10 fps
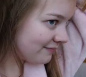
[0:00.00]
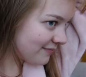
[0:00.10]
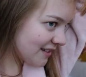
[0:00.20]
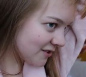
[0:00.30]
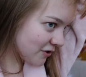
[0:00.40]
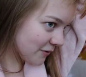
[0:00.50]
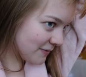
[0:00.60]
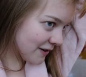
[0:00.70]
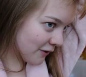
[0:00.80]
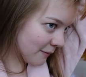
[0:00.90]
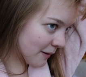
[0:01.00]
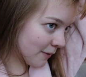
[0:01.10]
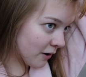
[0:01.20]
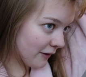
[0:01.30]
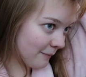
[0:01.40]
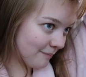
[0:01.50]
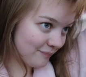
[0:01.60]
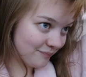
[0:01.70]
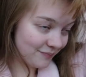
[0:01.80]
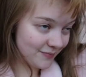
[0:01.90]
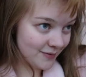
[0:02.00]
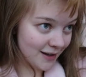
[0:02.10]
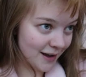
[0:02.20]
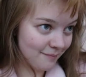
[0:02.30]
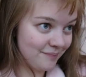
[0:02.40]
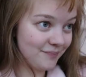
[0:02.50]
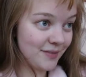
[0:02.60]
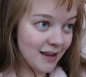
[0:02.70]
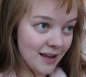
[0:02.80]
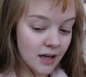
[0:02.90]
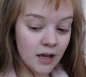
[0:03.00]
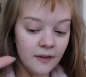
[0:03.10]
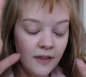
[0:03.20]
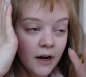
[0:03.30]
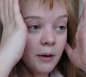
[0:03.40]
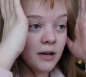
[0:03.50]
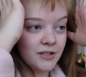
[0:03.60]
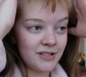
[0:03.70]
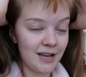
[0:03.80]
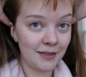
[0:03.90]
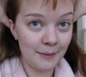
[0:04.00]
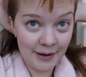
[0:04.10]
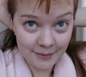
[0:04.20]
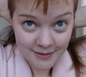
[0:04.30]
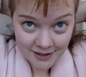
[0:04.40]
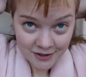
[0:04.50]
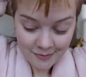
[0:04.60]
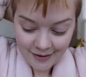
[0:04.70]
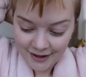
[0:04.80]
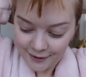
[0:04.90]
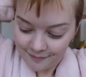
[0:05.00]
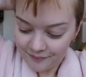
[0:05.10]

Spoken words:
This should definitely be a part of it. Okay. And then I'm gonna just take the bottom section of my hair